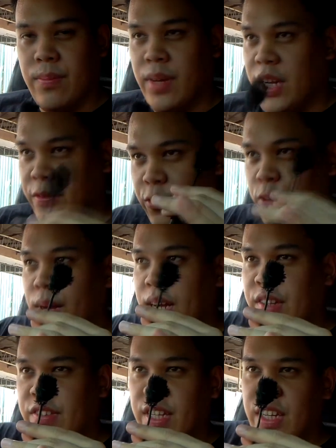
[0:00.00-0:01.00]
But in a full
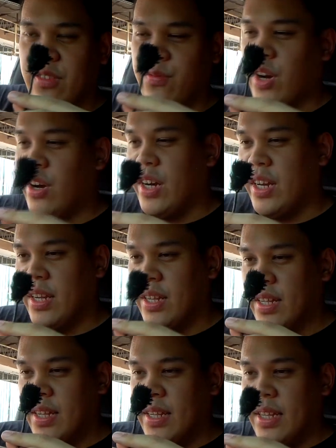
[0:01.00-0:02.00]
bucket seat, it's very
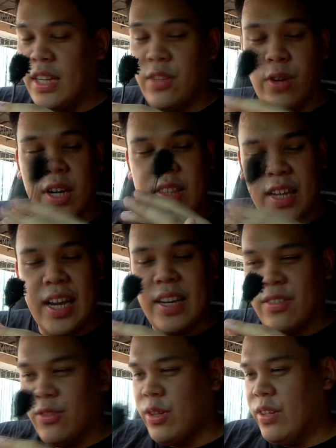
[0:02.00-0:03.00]

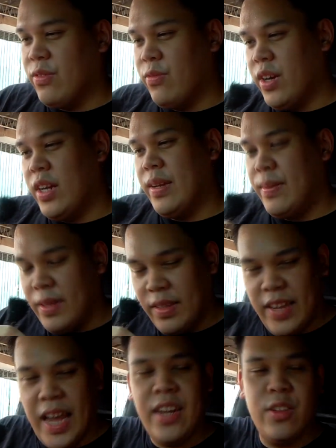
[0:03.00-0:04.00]
tight, so
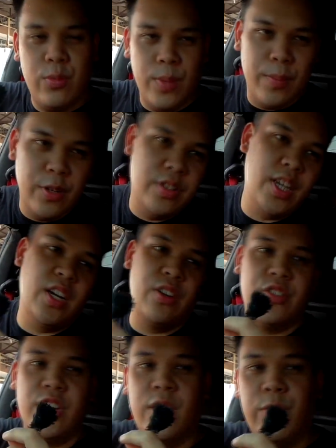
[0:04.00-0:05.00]
it's handy to be able to take out your
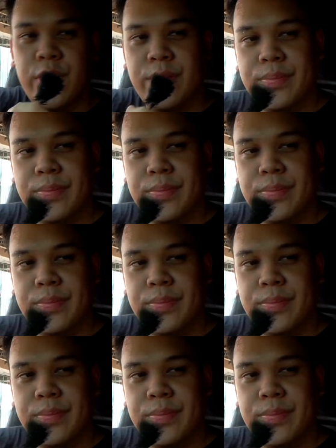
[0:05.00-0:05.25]
steering wheel.